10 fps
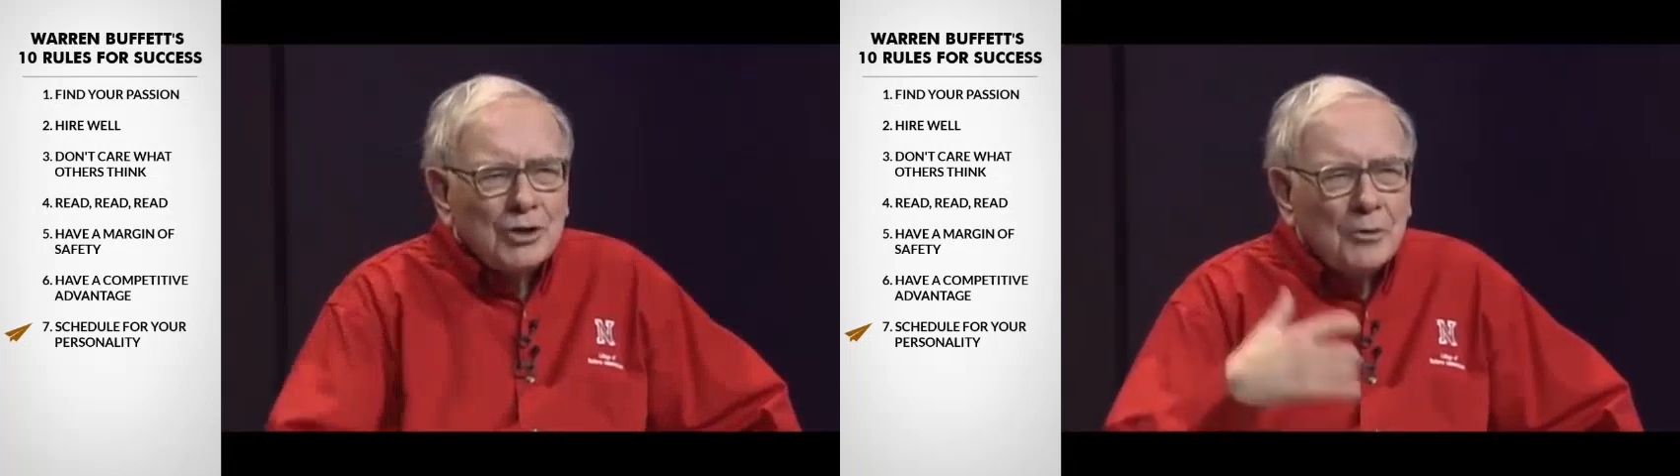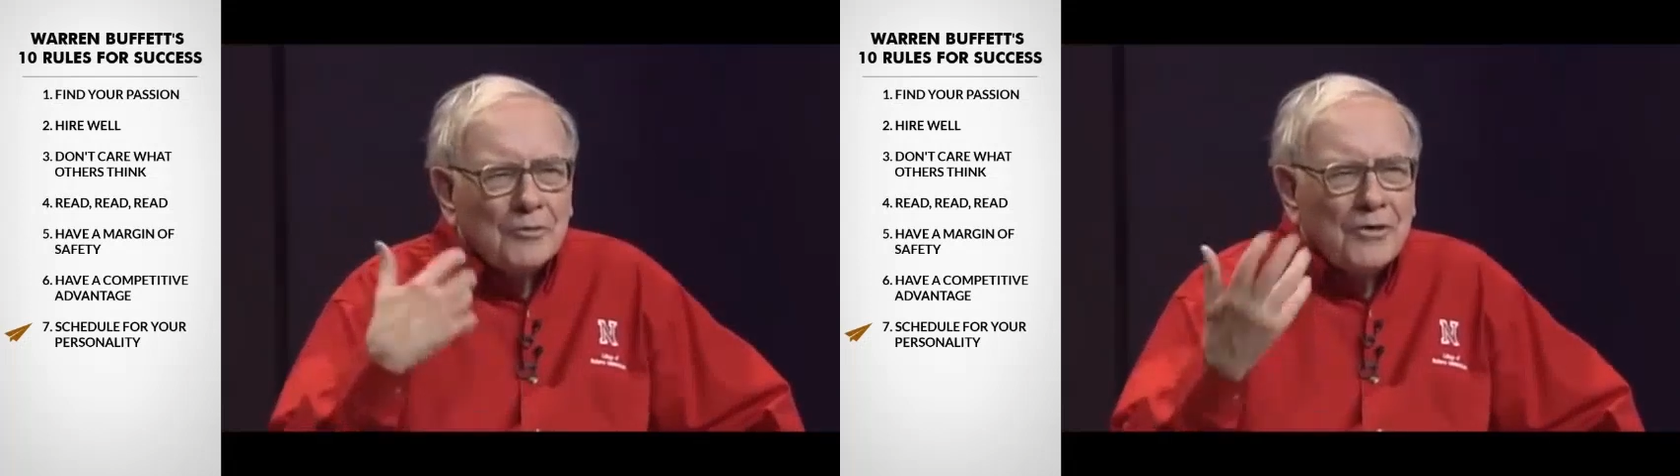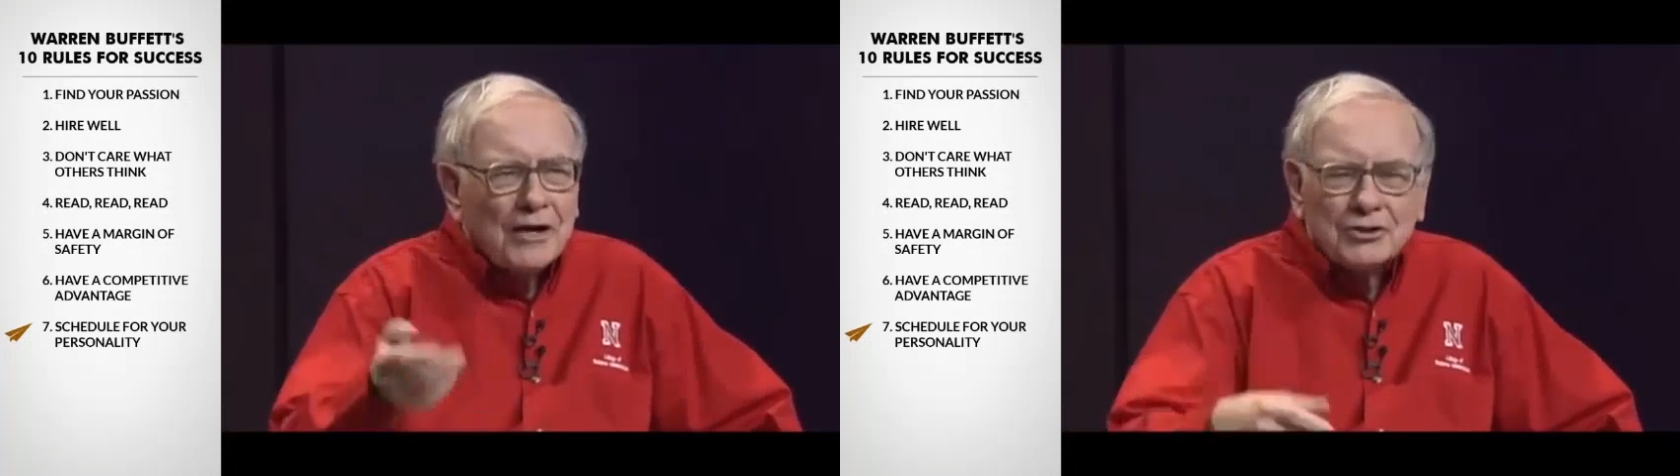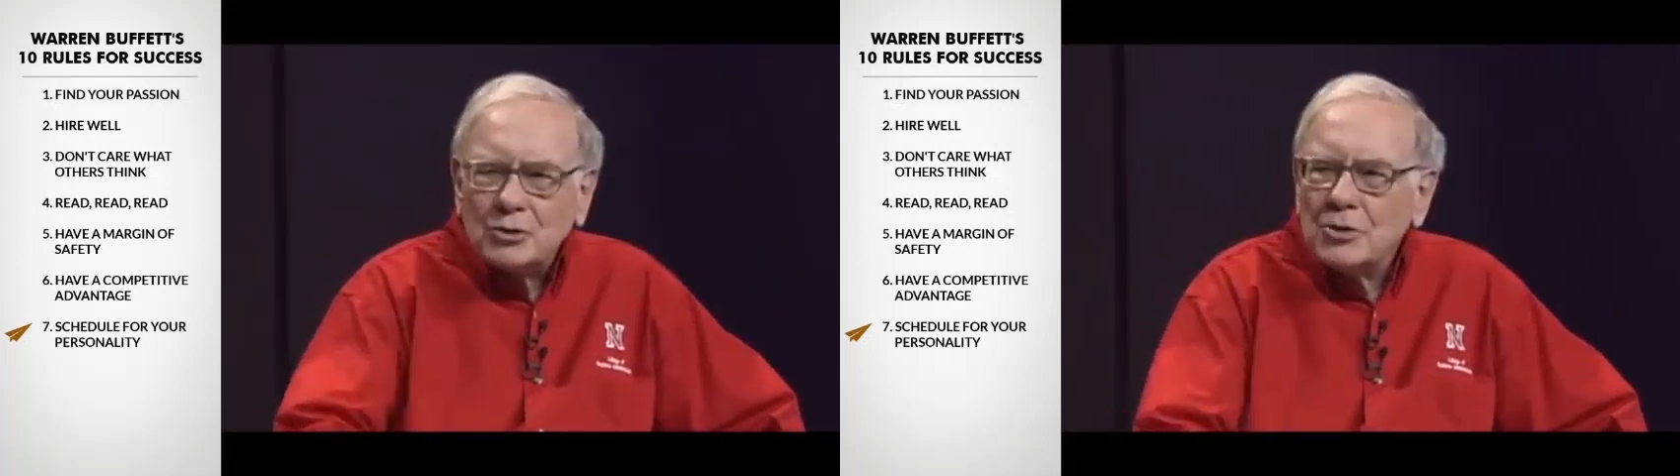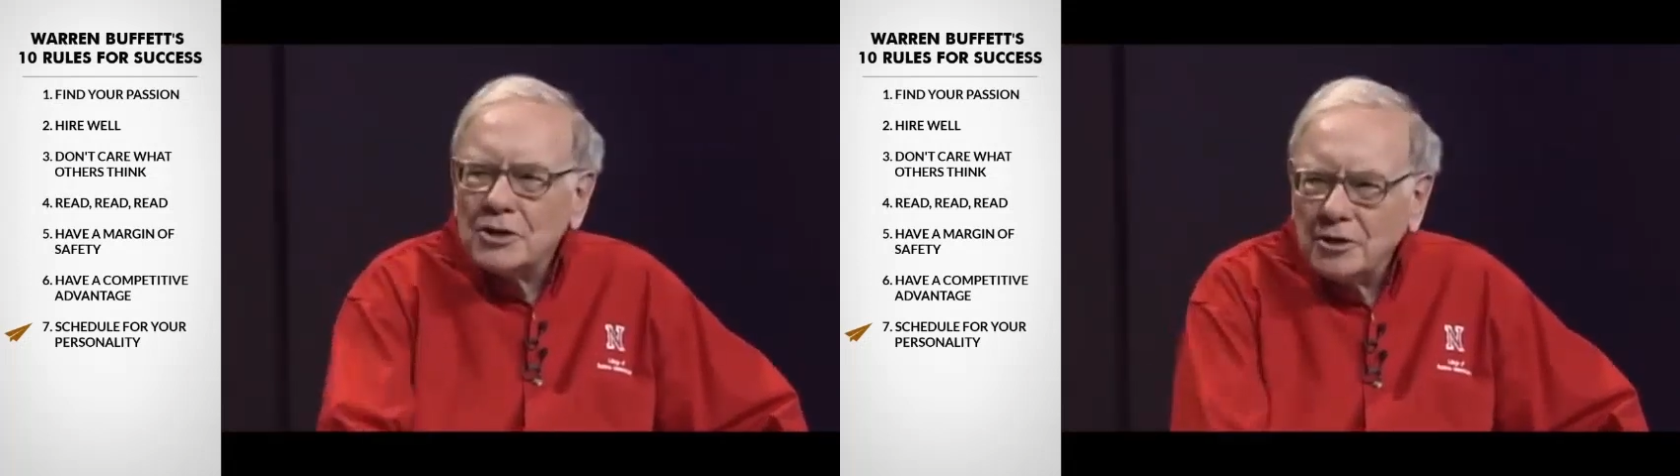I were a faster
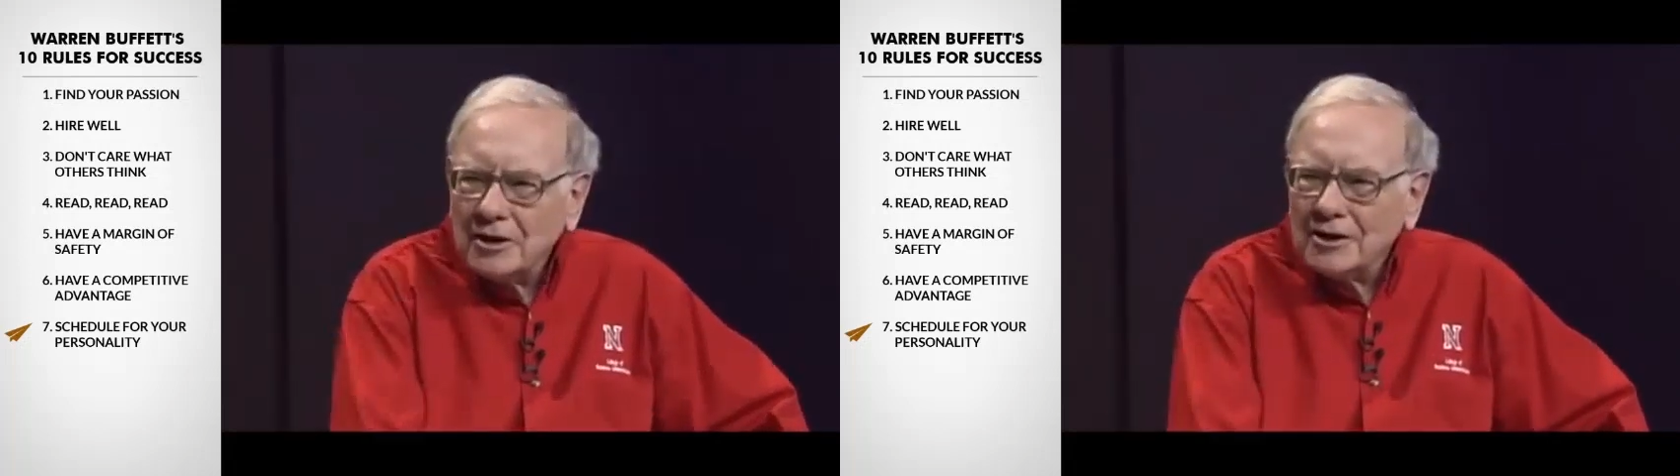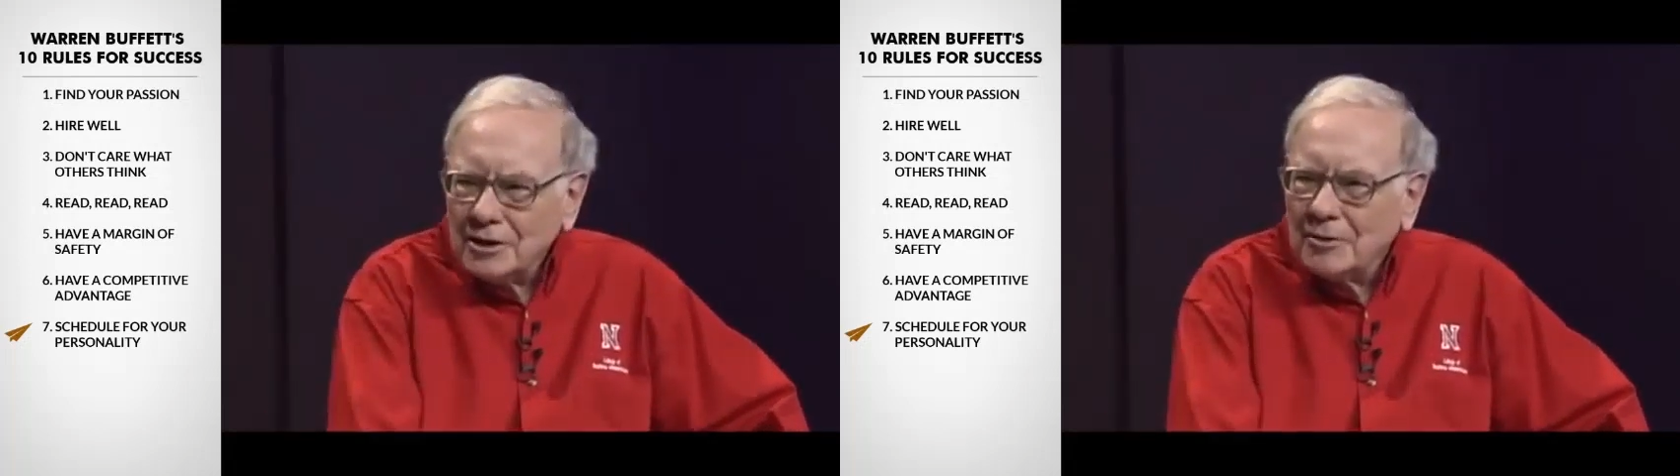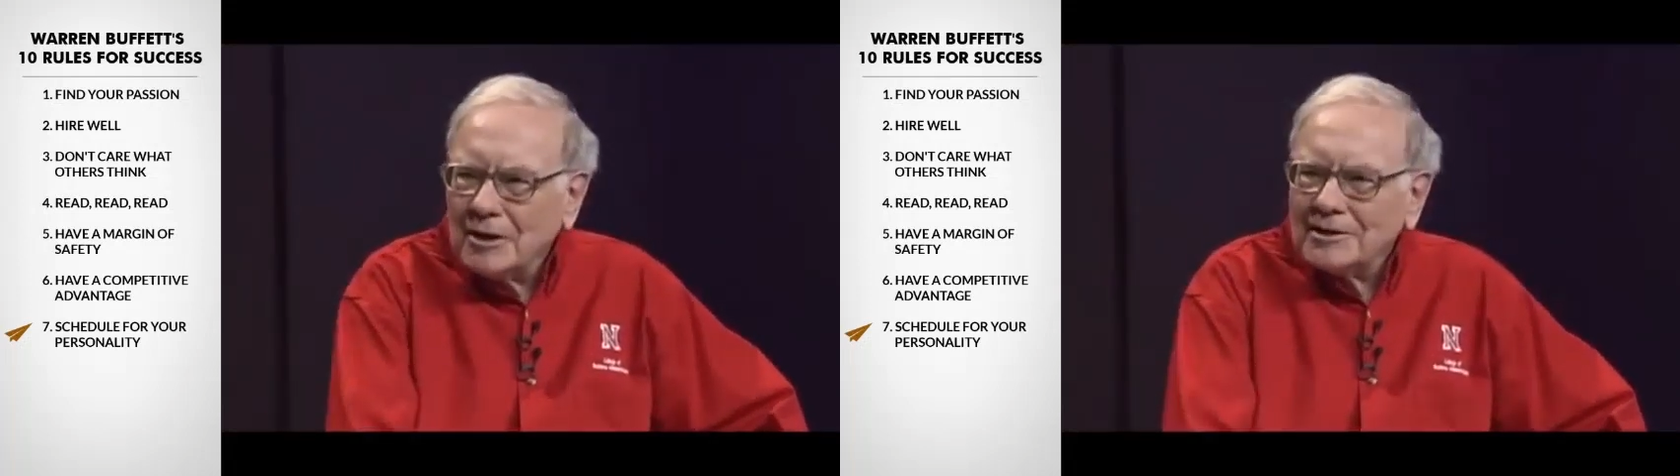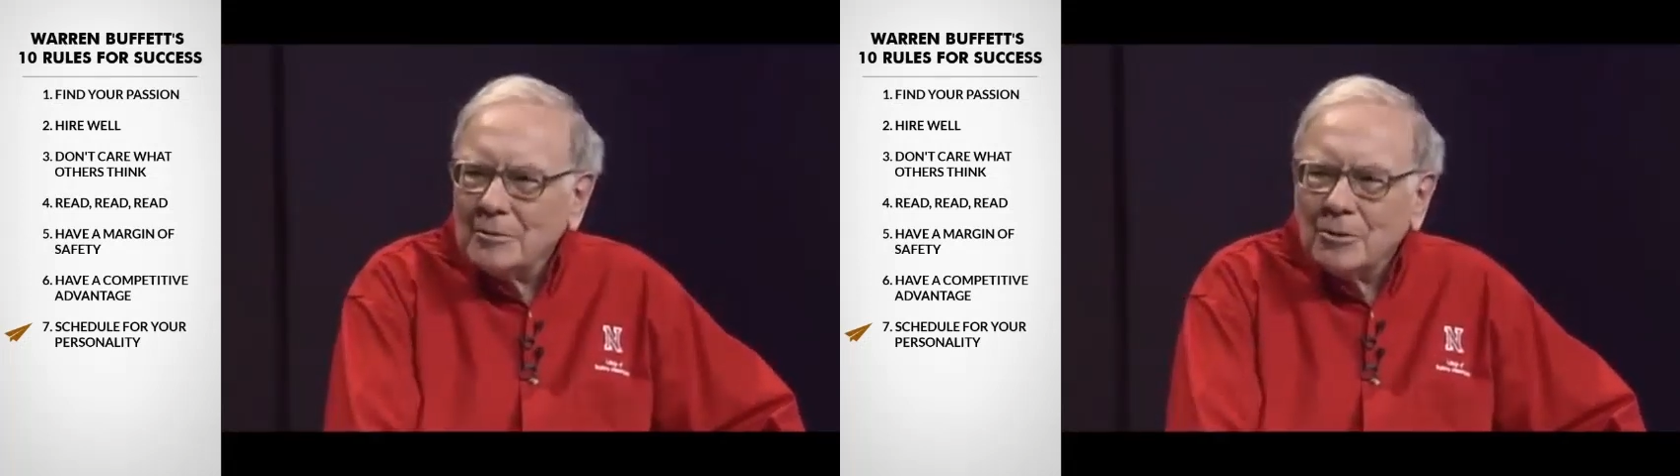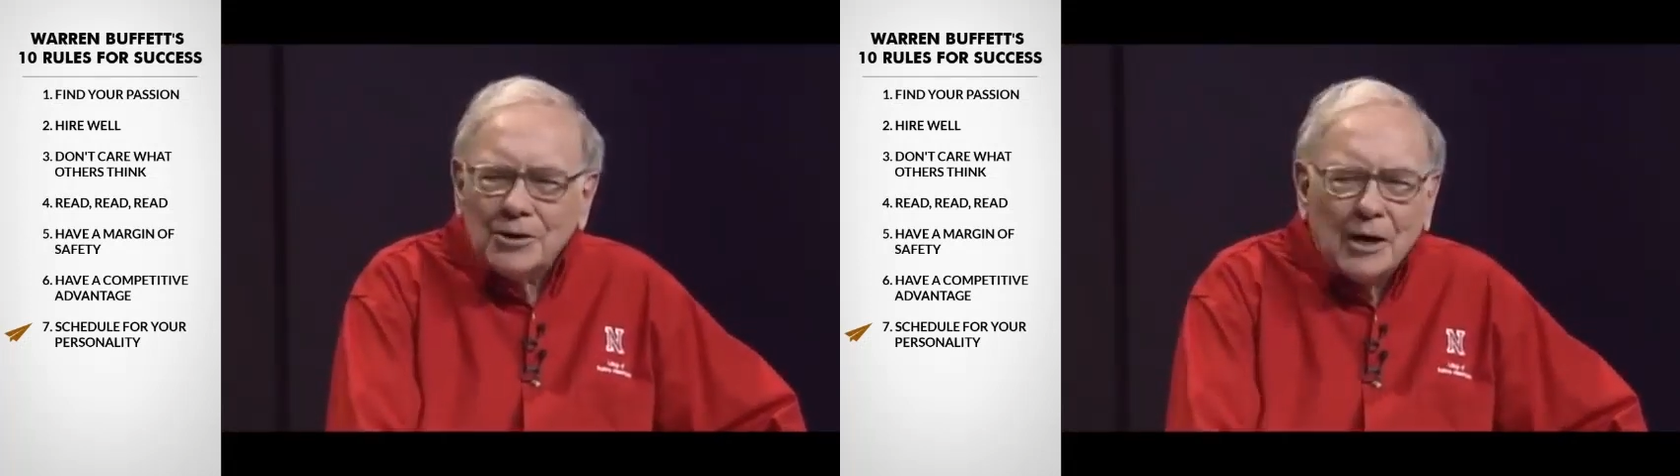reader. I'd get
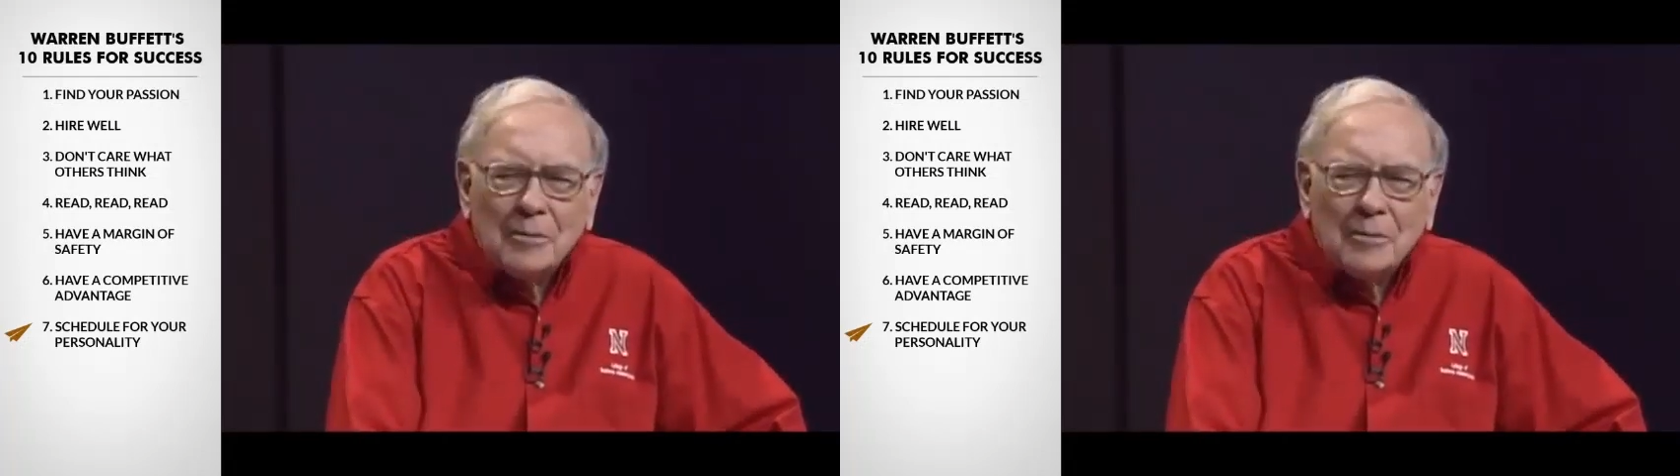more done.